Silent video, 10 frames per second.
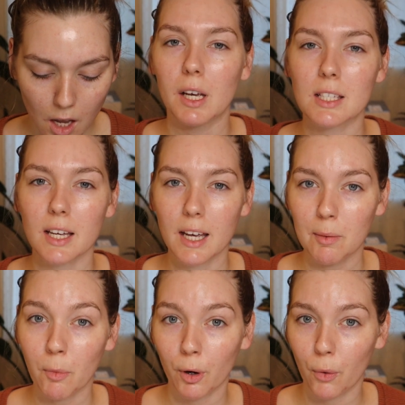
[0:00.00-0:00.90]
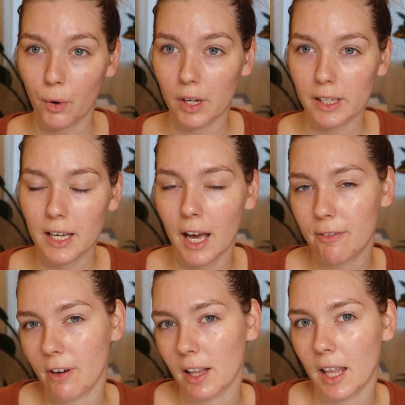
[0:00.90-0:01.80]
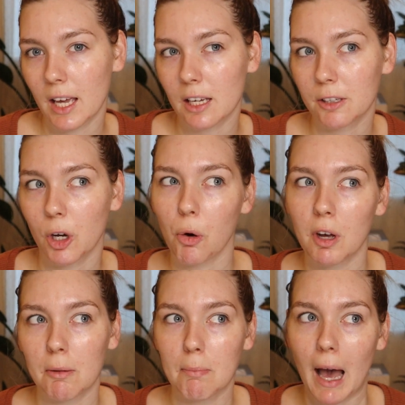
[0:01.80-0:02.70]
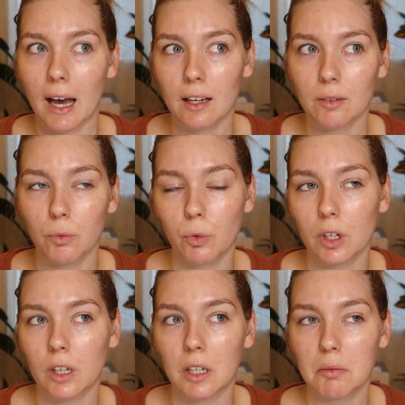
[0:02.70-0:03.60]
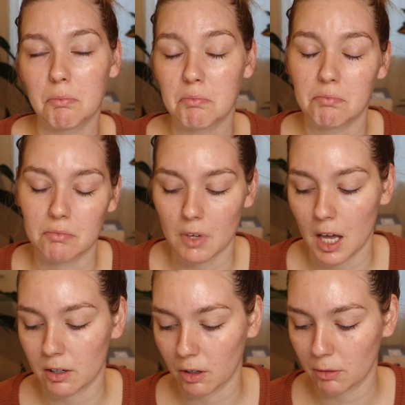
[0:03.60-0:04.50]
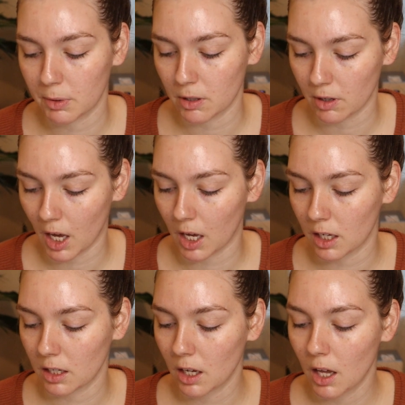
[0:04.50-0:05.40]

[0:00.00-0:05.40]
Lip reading: Because I am more oily, I felt like going matte would, I don't know, be okay.